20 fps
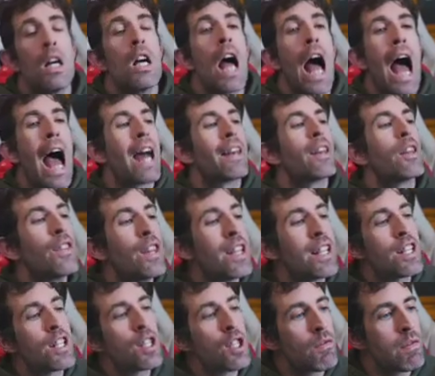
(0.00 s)
And this
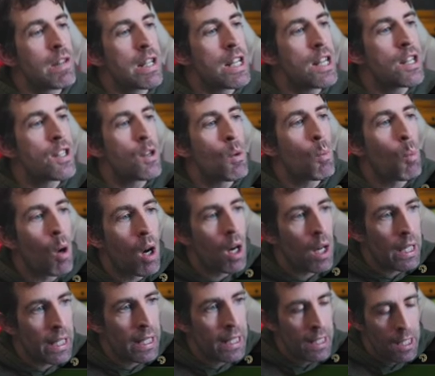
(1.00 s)
is the reason
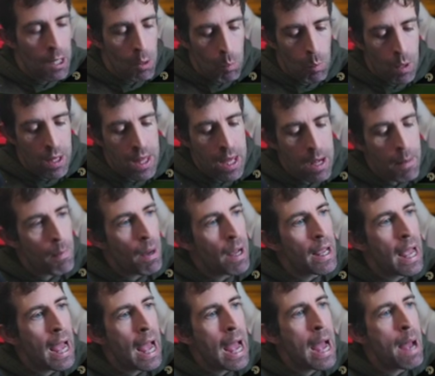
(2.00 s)
why within my
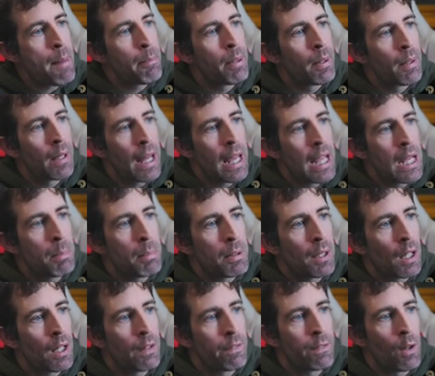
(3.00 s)
app API
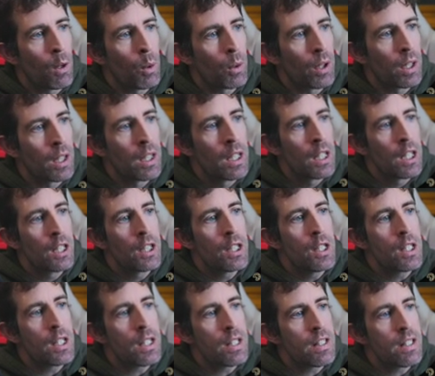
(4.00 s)
folder, you
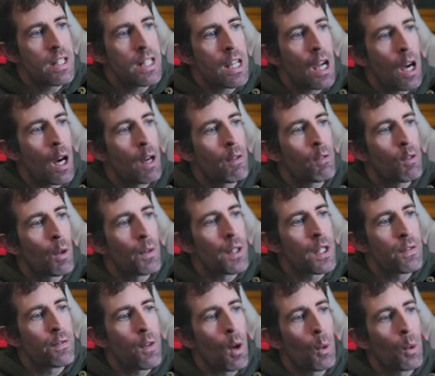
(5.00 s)
can see I've got this
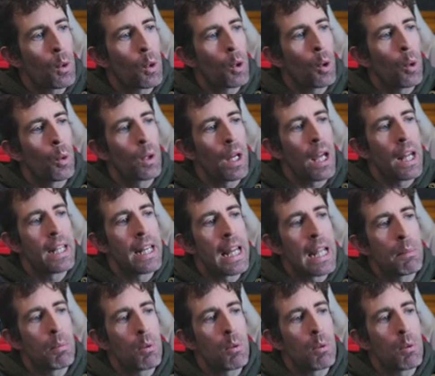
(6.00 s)
folder called enable